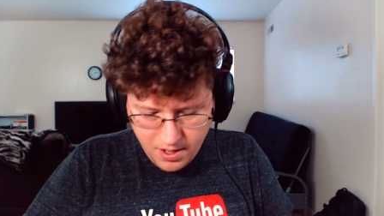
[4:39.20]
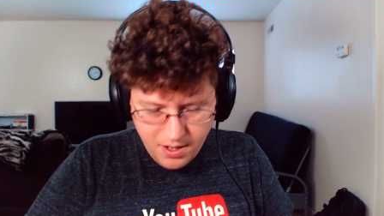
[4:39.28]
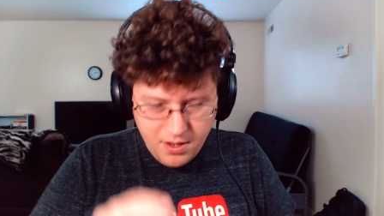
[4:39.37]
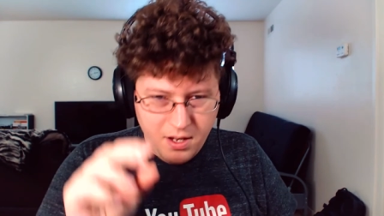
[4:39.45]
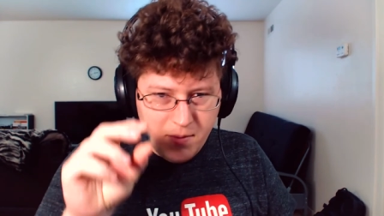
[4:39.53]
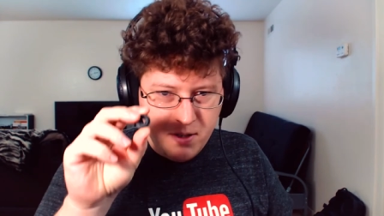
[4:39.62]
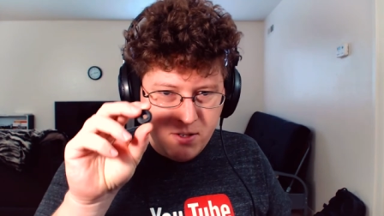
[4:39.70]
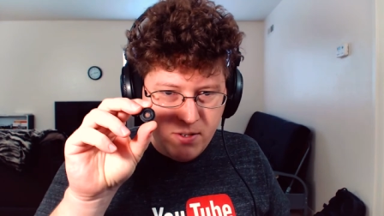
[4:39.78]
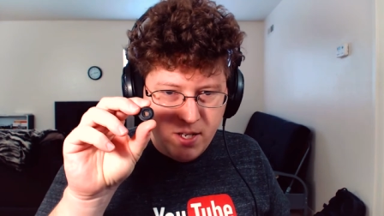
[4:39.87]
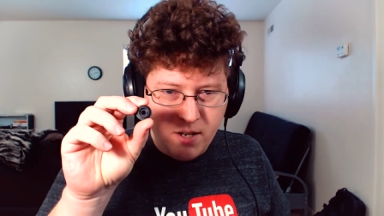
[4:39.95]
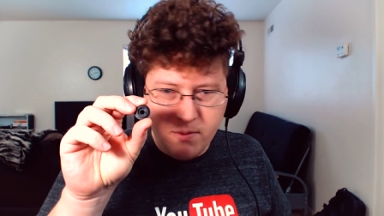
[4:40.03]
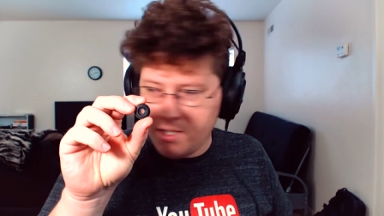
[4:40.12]

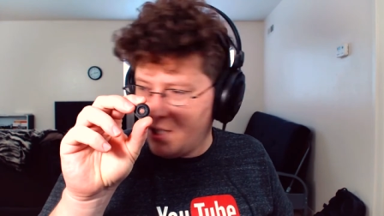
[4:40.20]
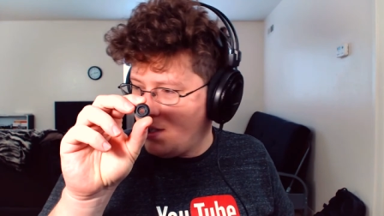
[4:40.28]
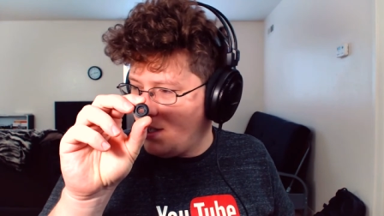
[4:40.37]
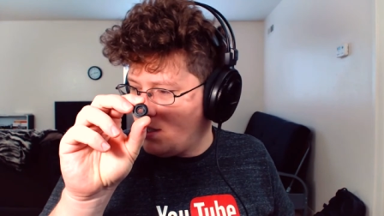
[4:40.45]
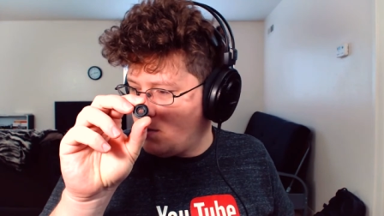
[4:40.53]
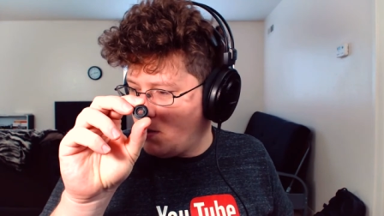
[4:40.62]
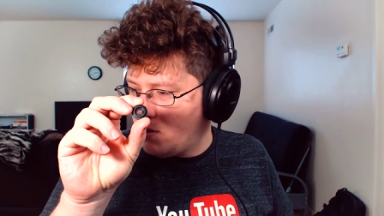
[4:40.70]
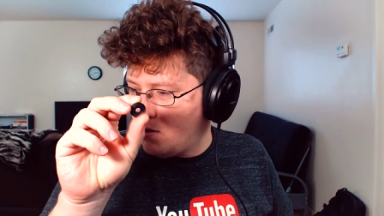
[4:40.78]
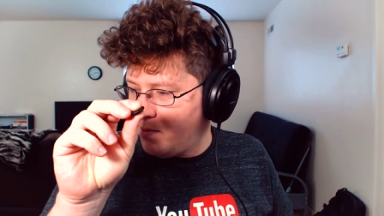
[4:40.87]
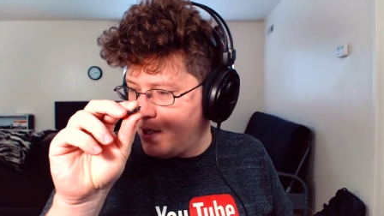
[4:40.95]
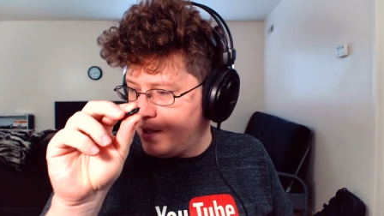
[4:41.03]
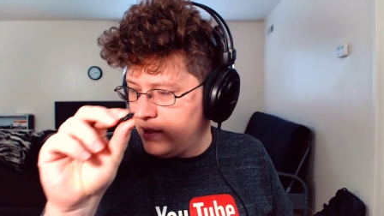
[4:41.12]
thingamadoohick, which I think is supposed
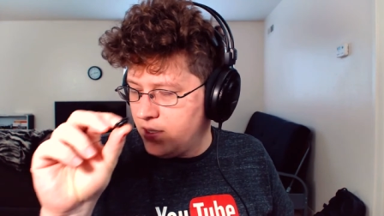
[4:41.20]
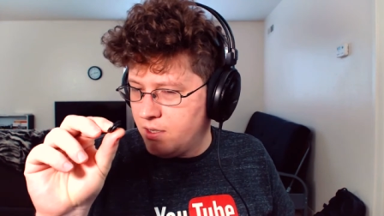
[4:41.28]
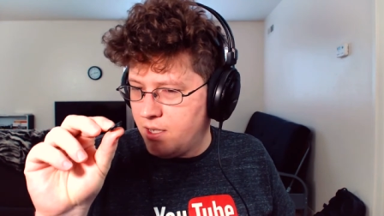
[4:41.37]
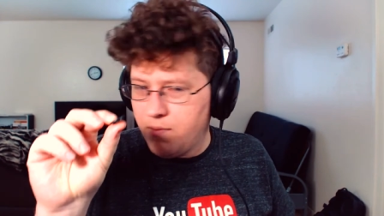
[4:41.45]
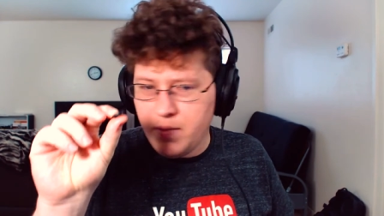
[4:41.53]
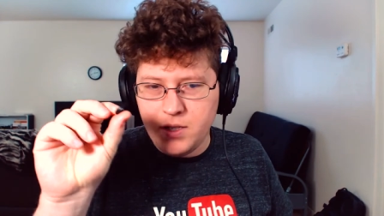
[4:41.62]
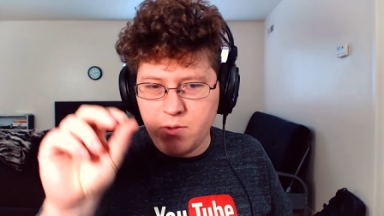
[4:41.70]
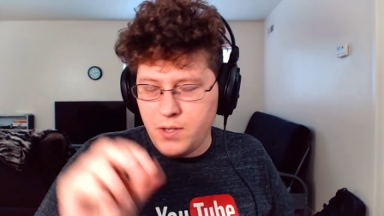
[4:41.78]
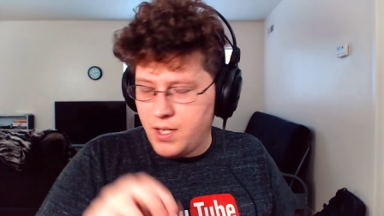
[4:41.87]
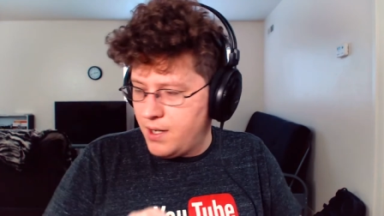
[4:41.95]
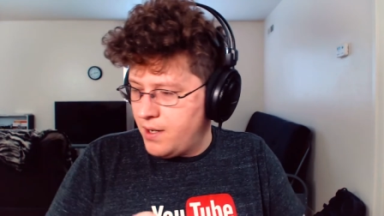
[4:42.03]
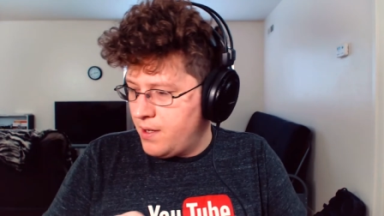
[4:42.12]
to be the little in
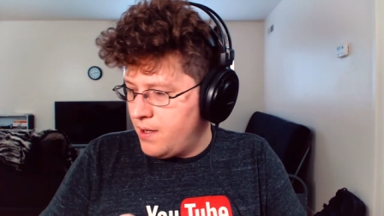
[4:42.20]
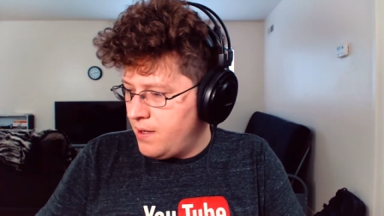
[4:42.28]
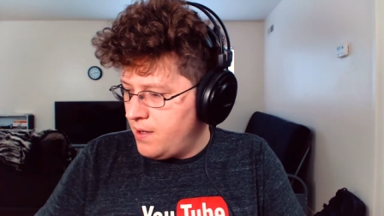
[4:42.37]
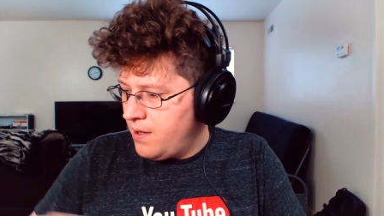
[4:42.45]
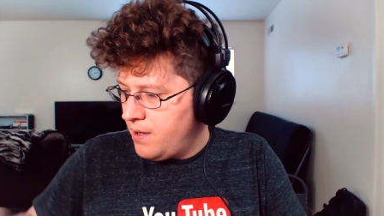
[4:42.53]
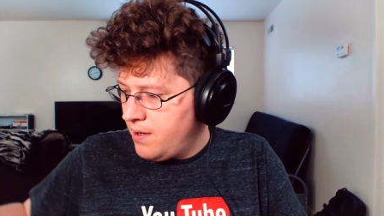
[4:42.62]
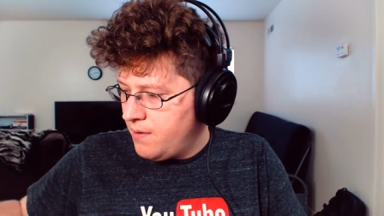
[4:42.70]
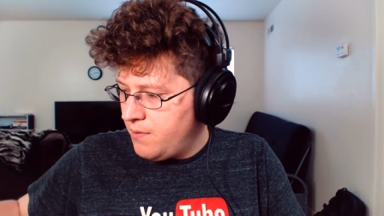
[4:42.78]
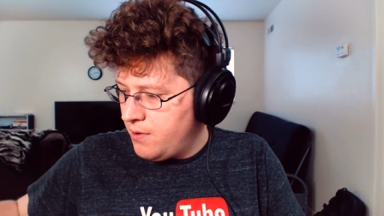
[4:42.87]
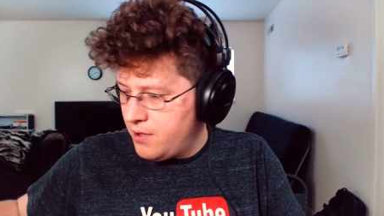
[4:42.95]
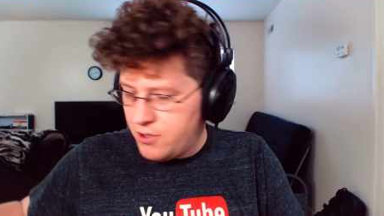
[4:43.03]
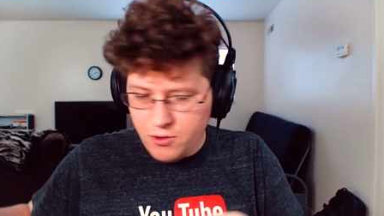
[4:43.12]
between
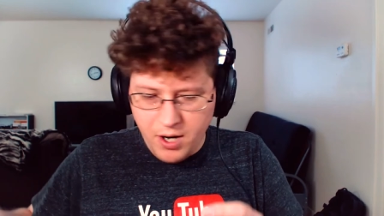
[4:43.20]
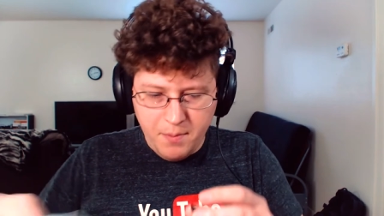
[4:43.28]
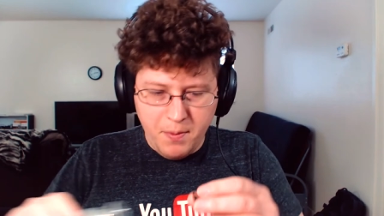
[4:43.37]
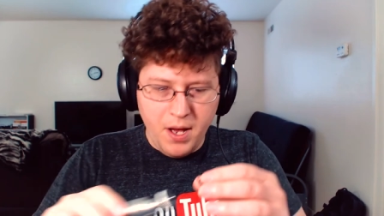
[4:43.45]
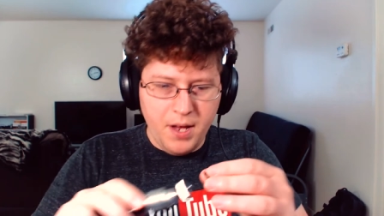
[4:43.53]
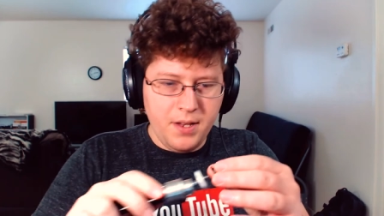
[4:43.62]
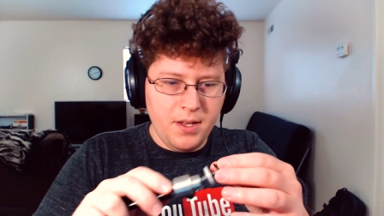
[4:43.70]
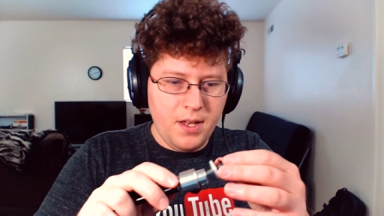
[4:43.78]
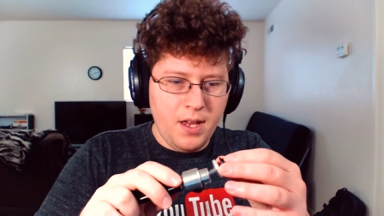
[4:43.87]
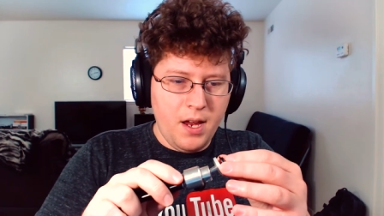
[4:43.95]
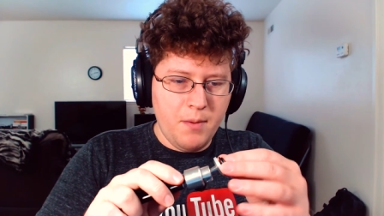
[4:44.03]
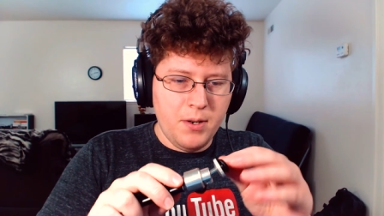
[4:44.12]
for the tripod and the
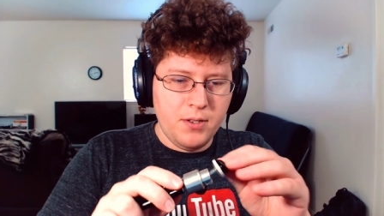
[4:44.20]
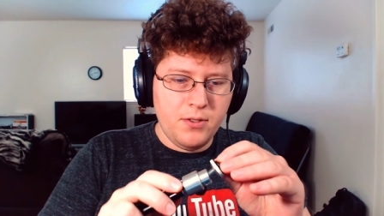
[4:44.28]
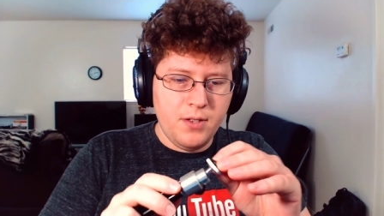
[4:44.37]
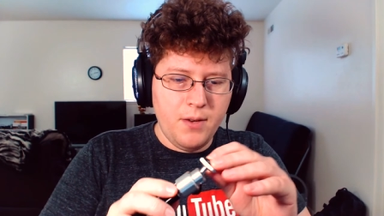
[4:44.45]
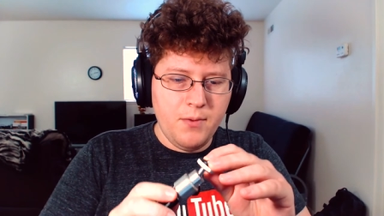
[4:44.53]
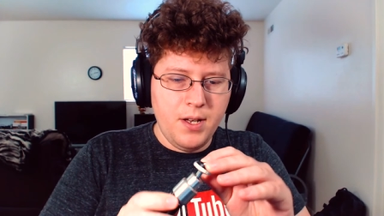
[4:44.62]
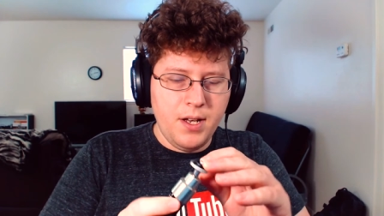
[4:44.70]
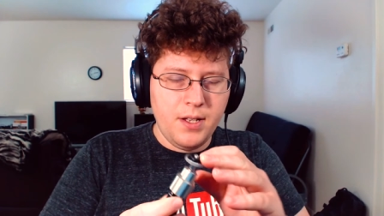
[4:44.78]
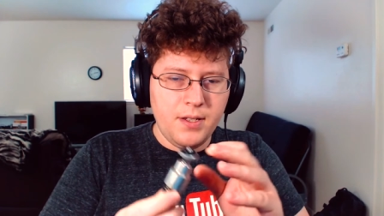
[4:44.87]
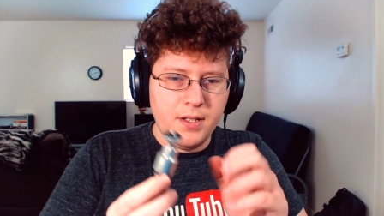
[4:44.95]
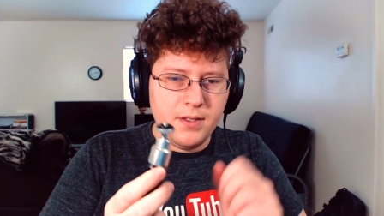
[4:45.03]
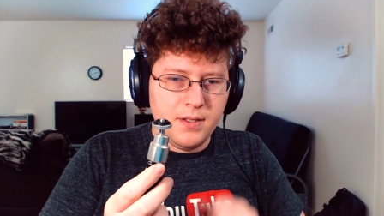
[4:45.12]
camera, so that way
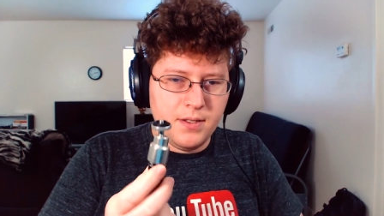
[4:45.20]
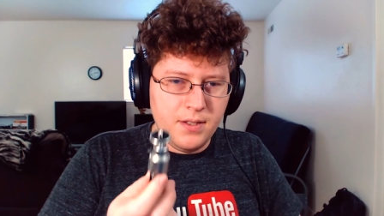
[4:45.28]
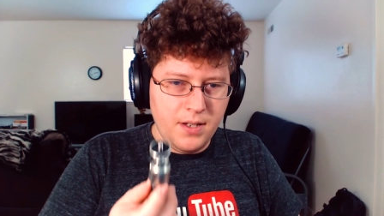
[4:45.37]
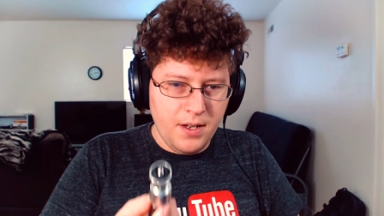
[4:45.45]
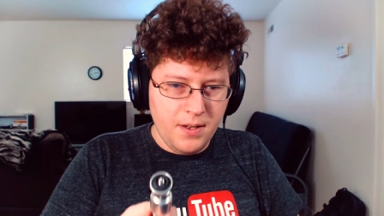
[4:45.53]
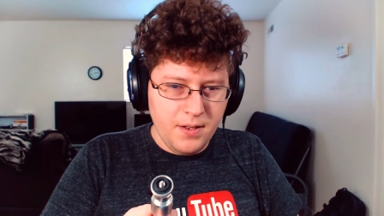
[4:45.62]
it doesn't,